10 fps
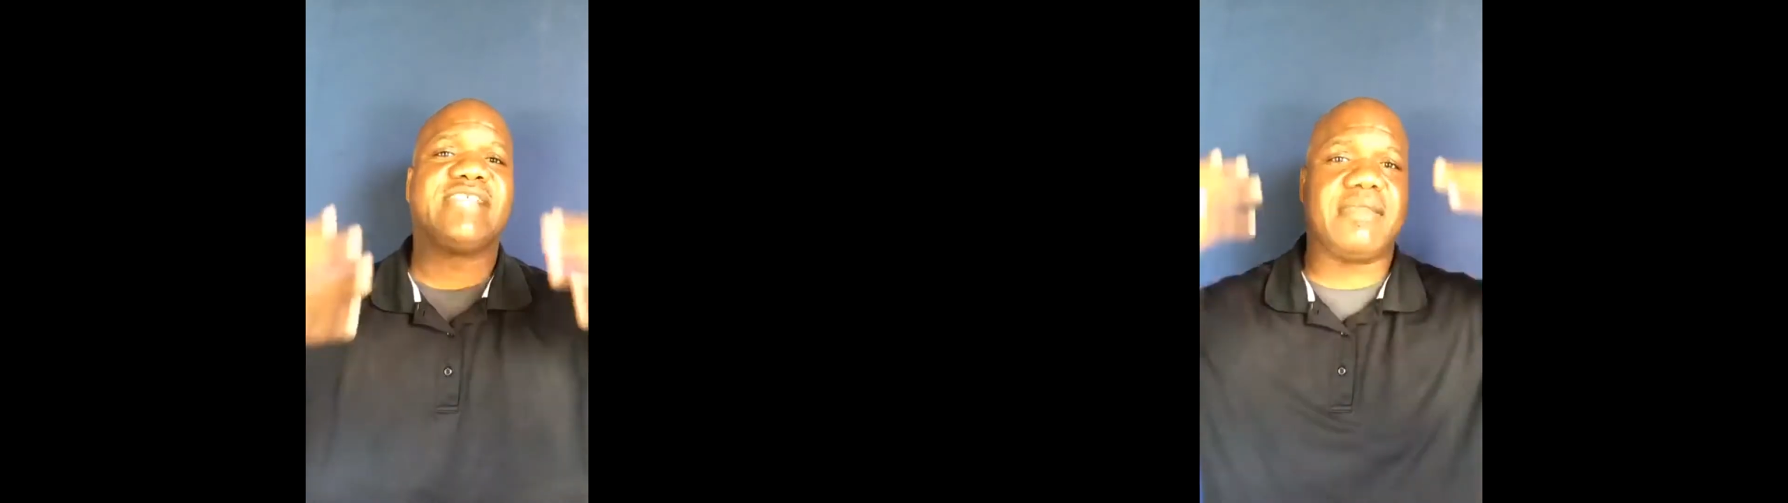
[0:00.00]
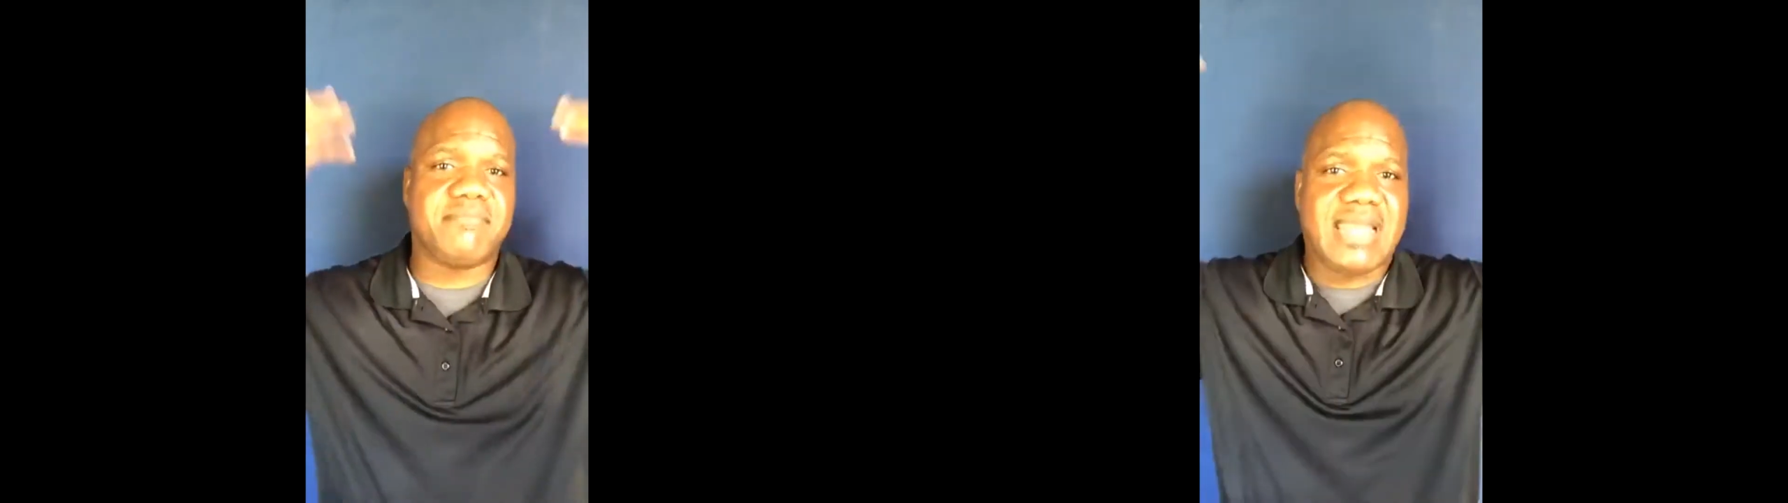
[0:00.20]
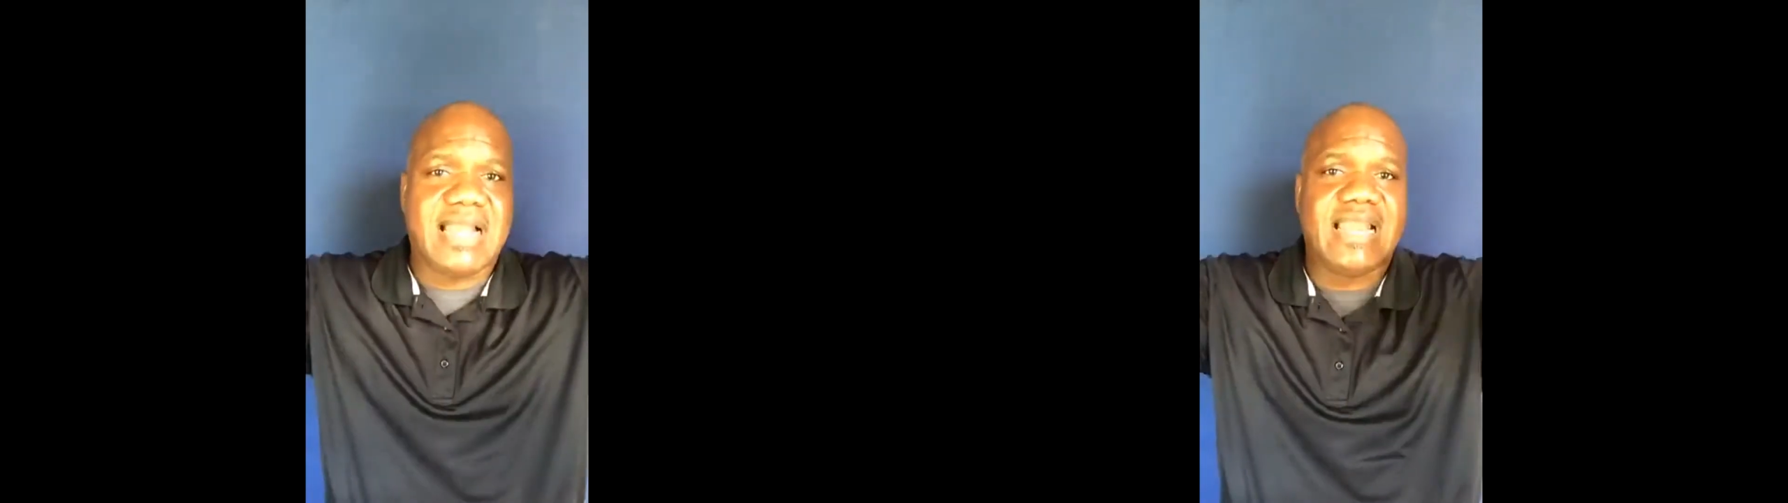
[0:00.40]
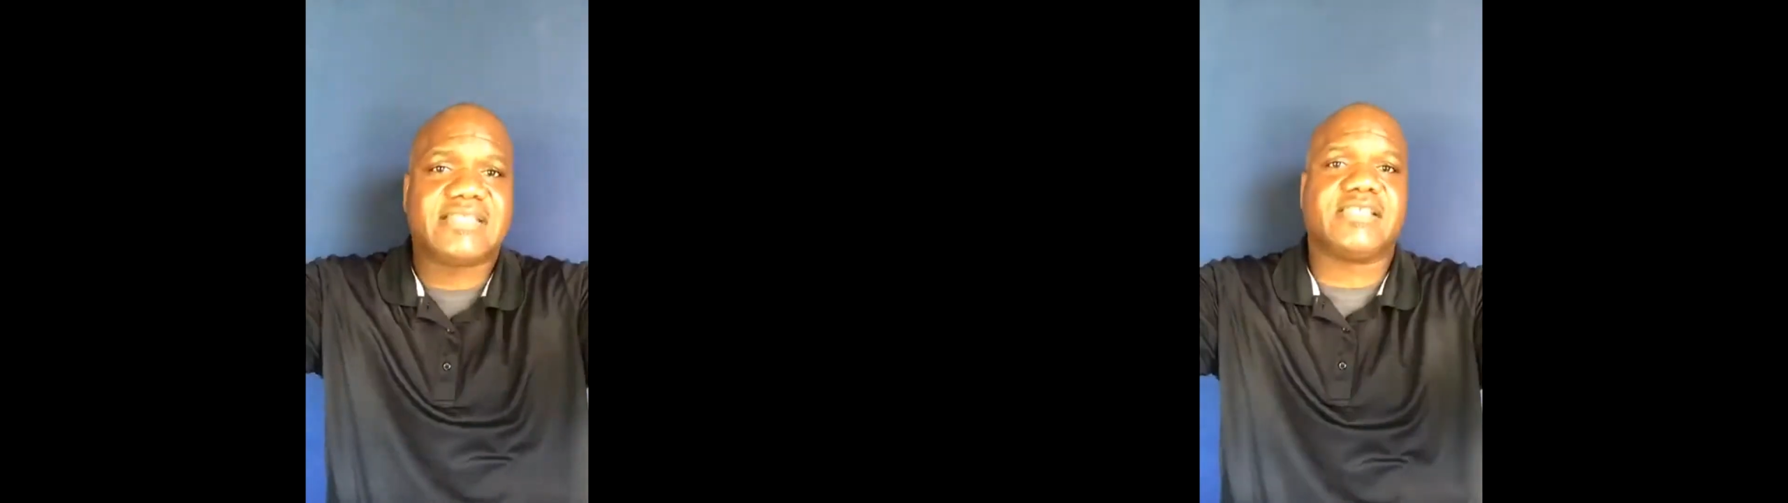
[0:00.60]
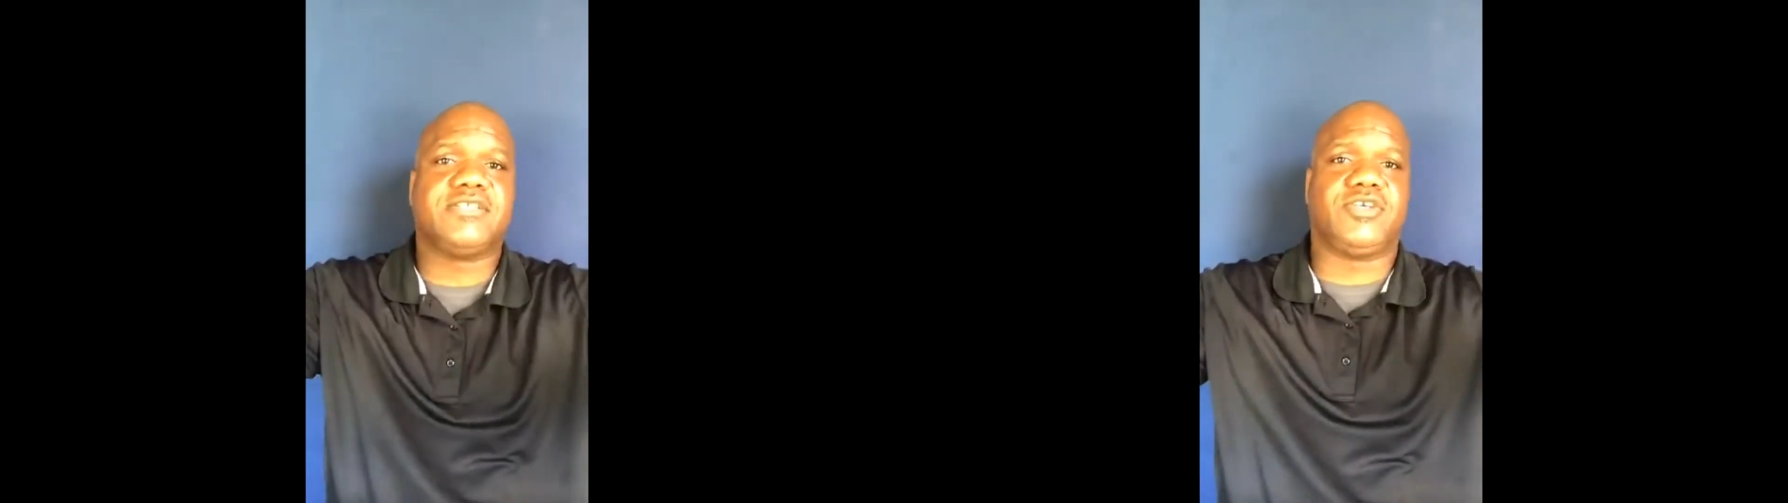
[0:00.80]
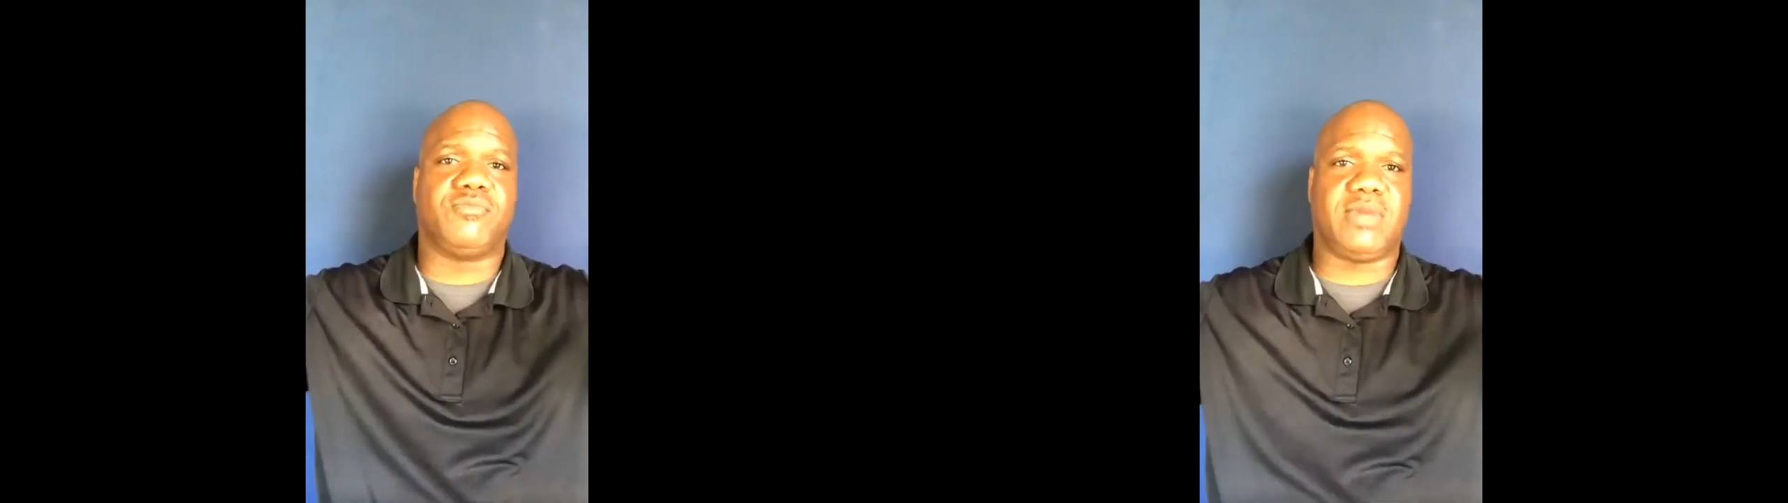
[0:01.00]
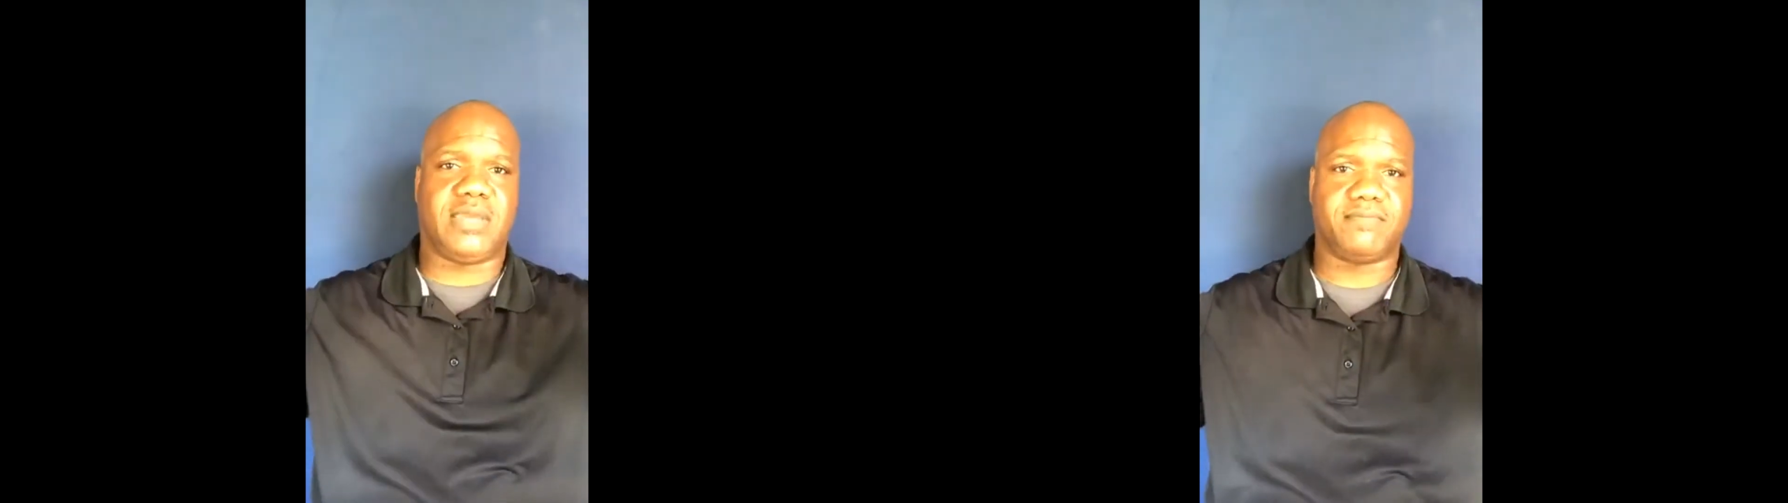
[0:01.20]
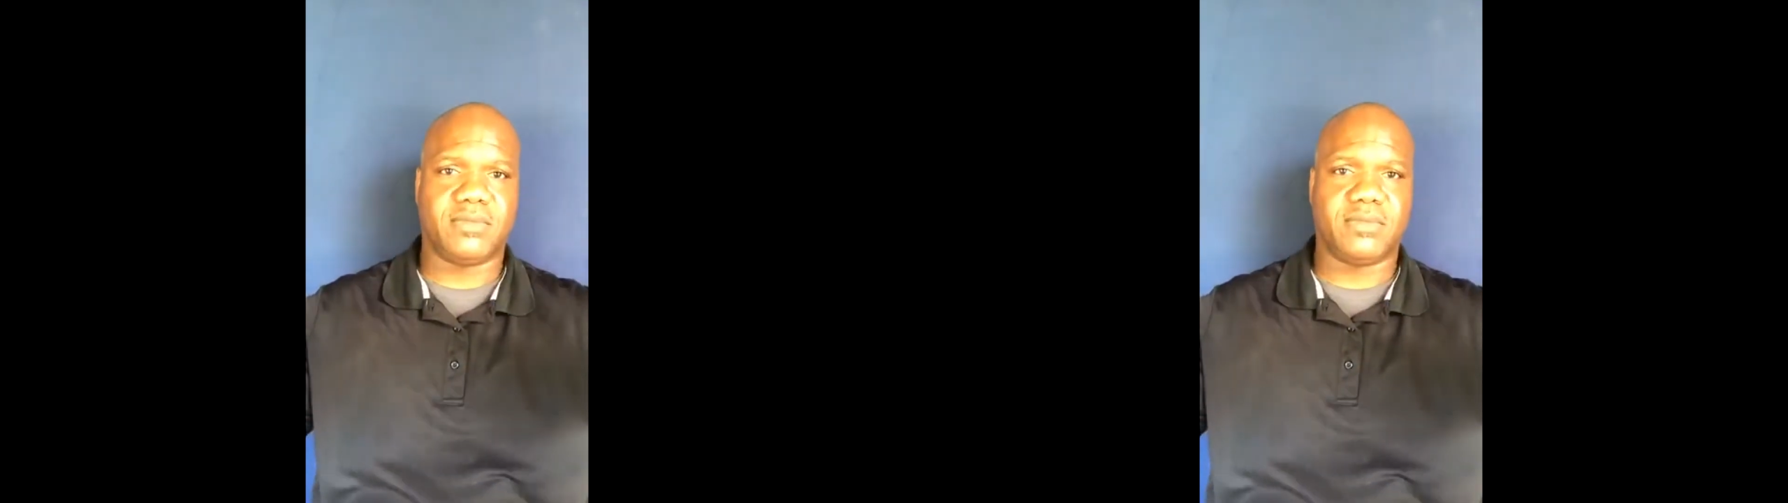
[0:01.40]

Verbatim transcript: that may listen to me